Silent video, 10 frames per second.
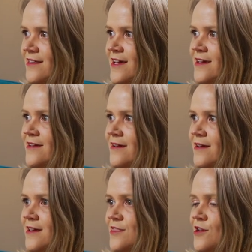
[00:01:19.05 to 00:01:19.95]
they
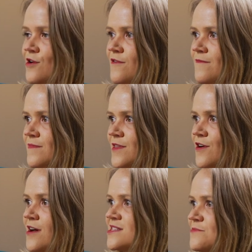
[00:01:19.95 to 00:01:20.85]
get their
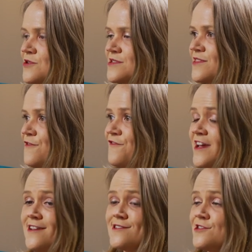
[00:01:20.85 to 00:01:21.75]
customers and their
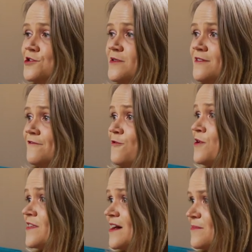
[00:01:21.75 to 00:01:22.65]
fans to do it
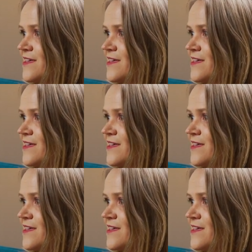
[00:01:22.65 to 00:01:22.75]
for them.